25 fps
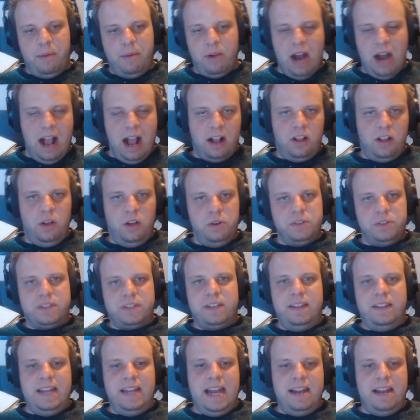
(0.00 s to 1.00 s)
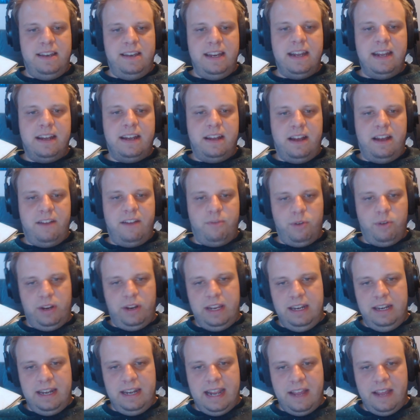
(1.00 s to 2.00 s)
we're not closed to the idea of
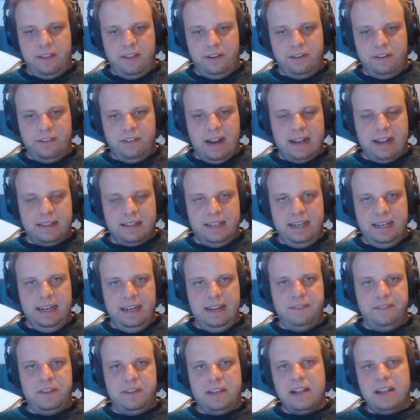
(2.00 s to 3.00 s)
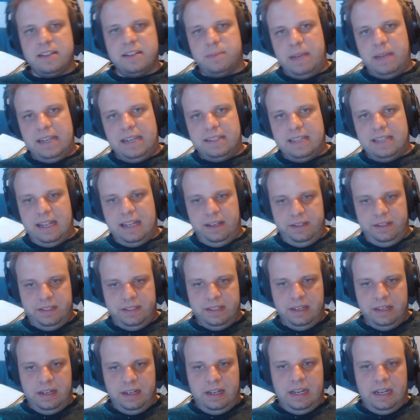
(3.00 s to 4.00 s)
working together directly if it does make
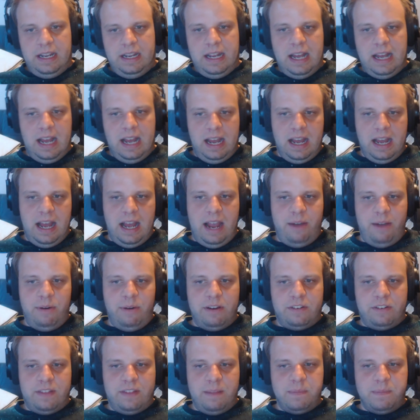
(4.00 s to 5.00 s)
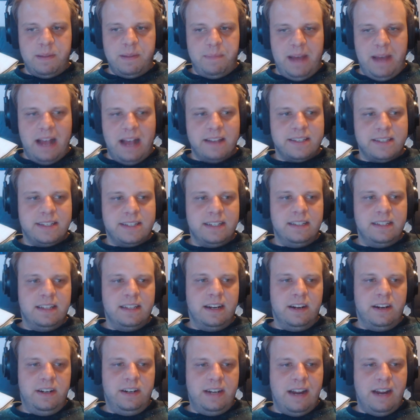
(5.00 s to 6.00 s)
sense. I wish them the best in
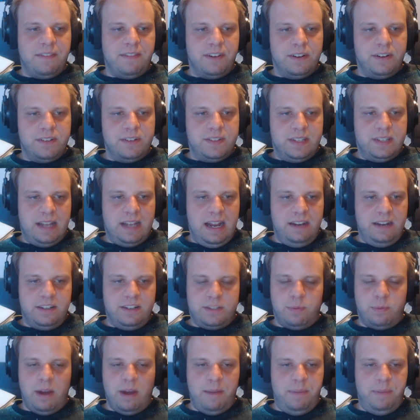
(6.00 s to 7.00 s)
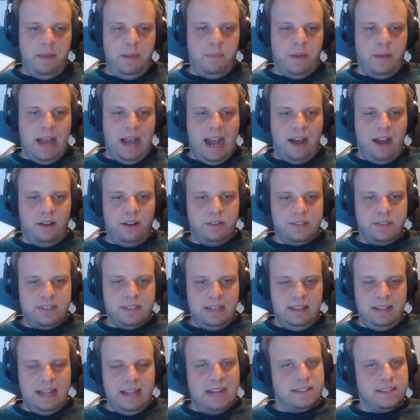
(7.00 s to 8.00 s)
their endeavors. I just want people housed,
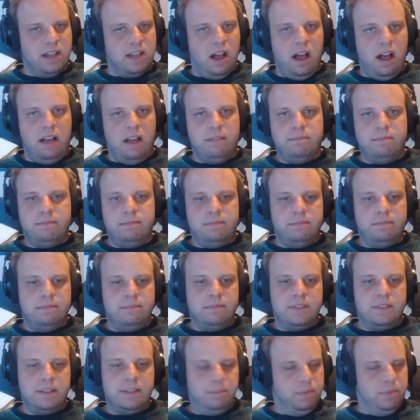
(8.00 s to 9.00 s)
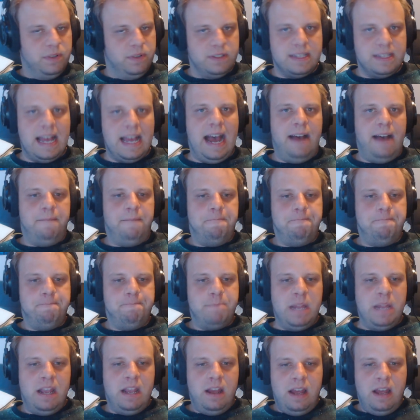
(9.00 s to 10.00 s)
and that's all. Simple as that.
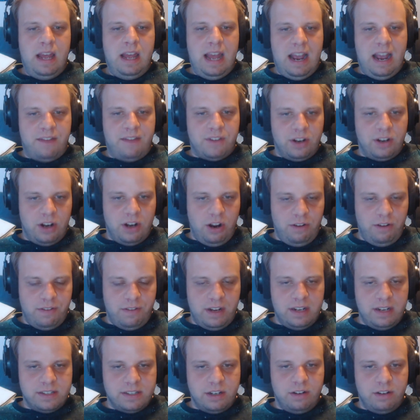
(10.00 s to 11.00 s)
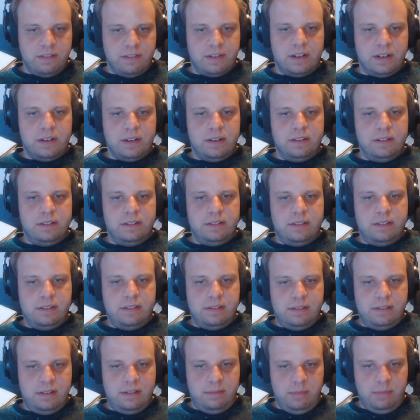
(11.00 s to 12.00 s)
After COVID is over,
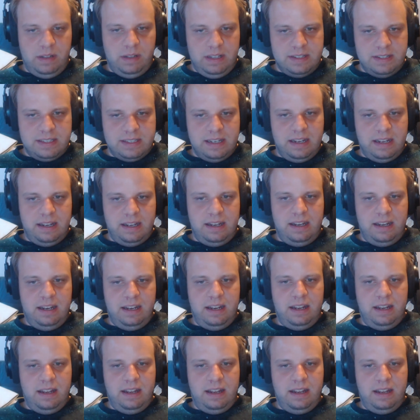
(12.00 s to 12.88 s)
Melissa